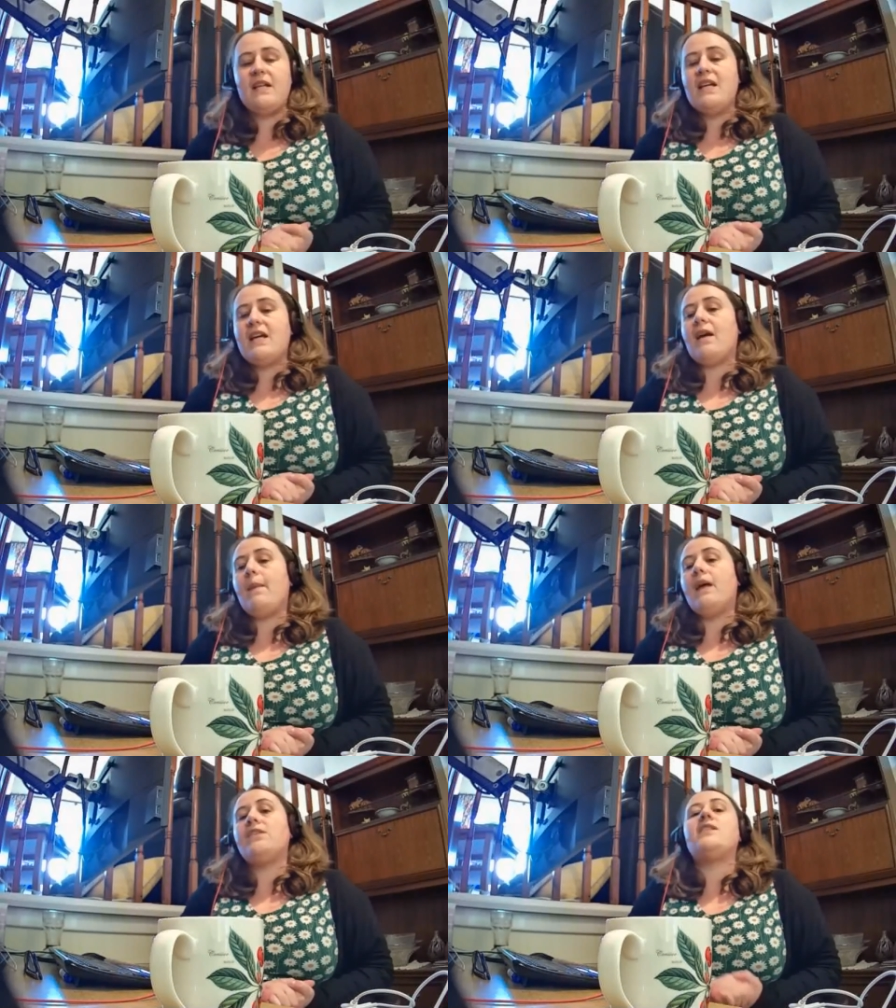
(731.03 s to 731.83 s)
And
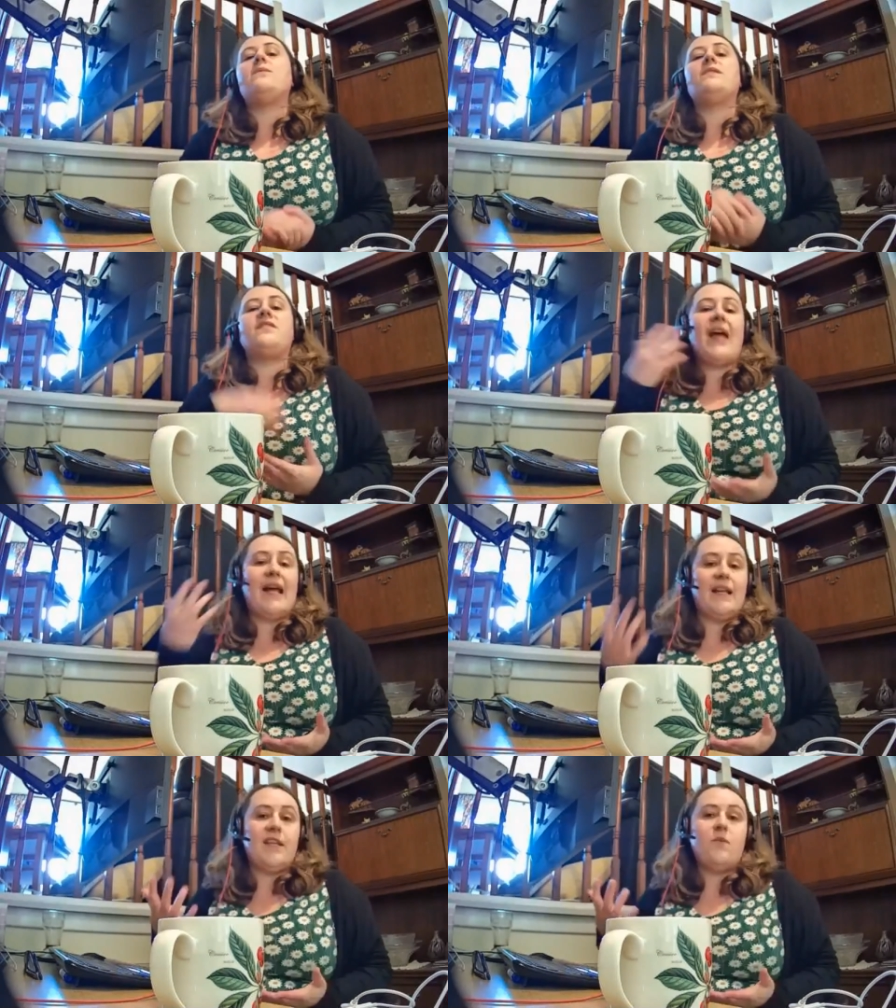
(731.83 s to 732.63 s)
then she will
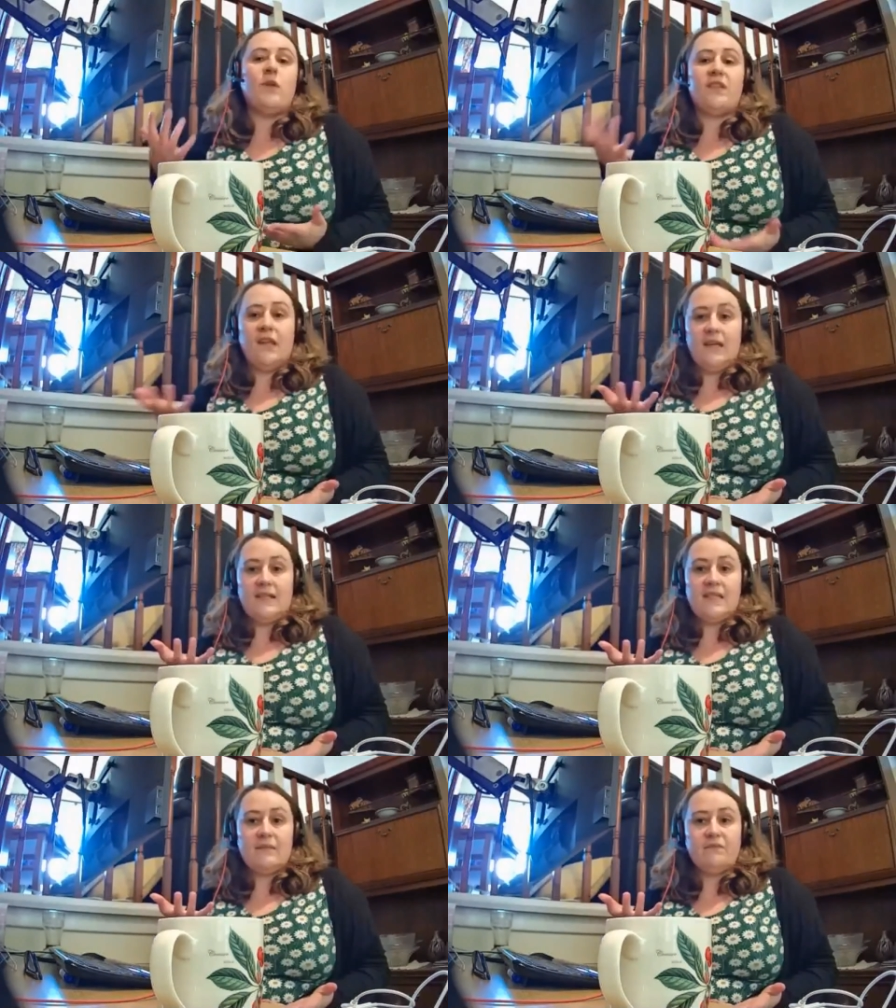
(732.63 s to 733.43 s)
tell you what it
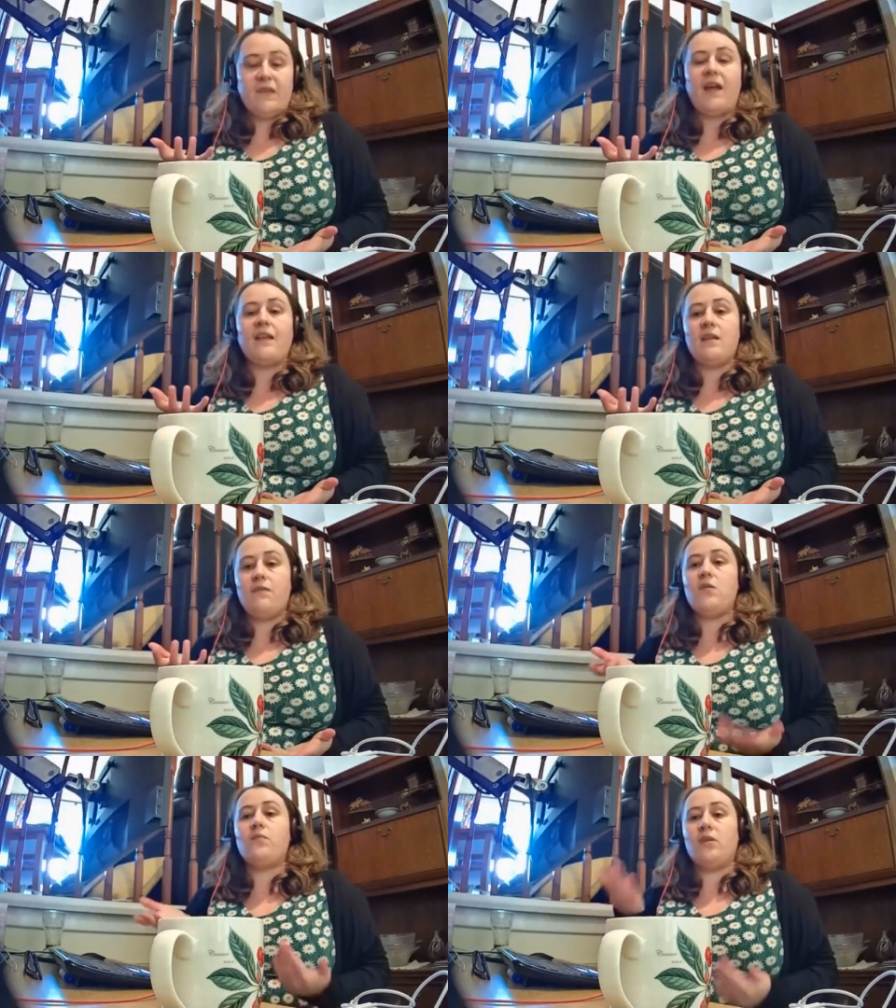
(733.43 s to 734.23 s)
is and give
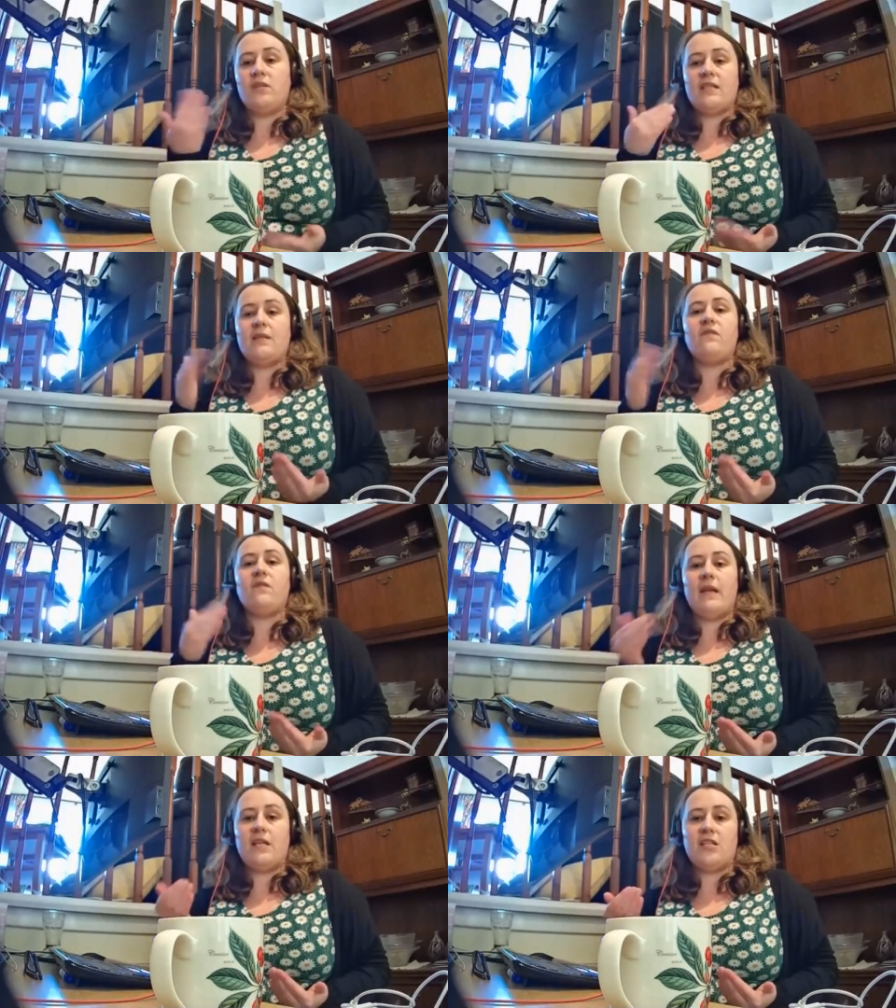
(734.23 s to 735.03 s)
you product
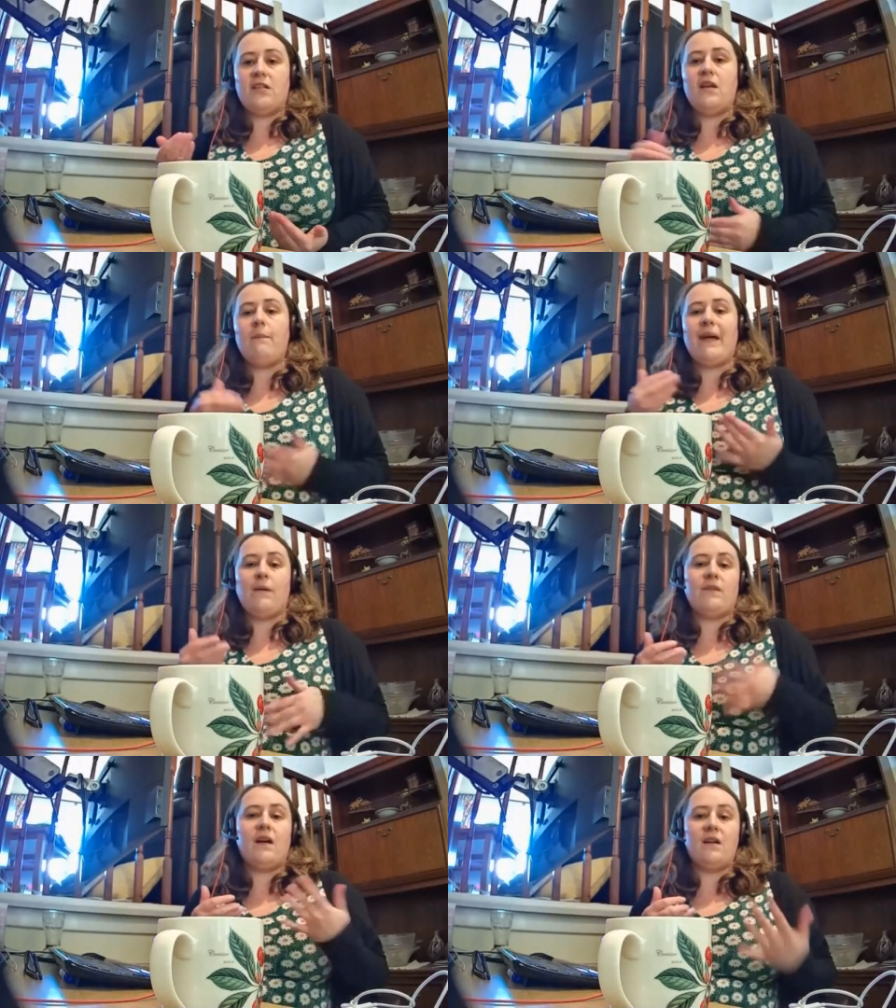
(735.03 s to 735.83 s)
information
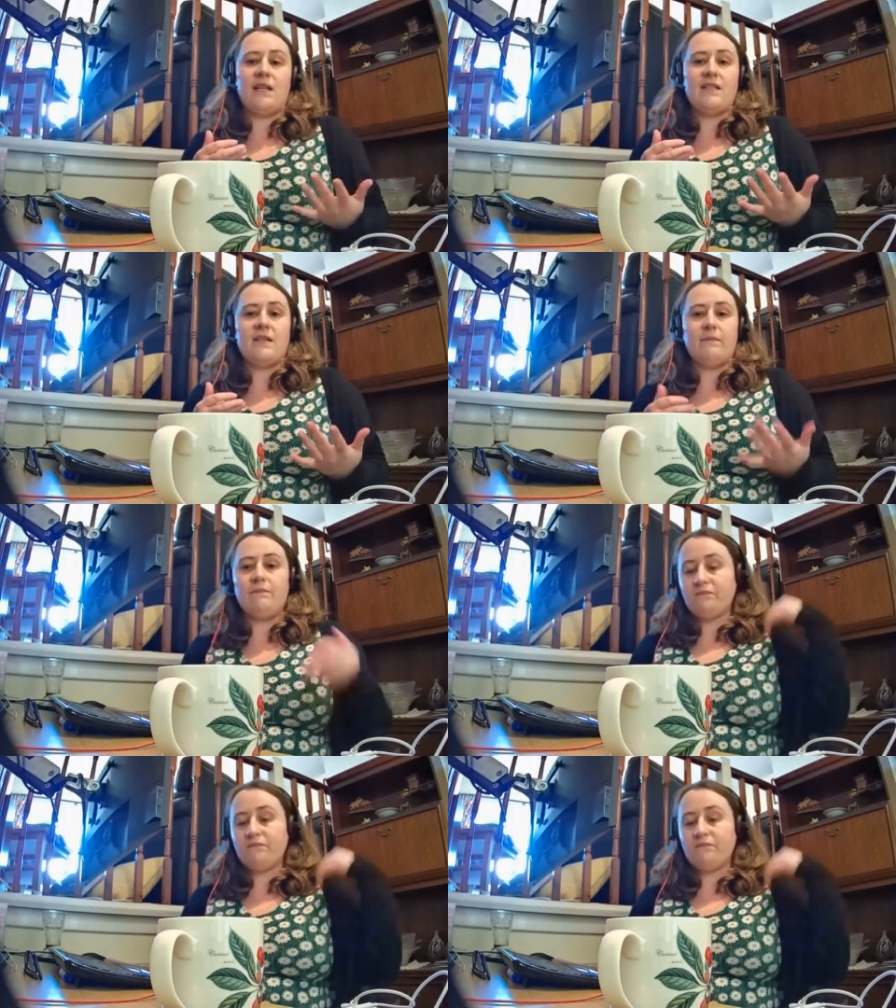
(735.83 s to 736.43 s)
about that item.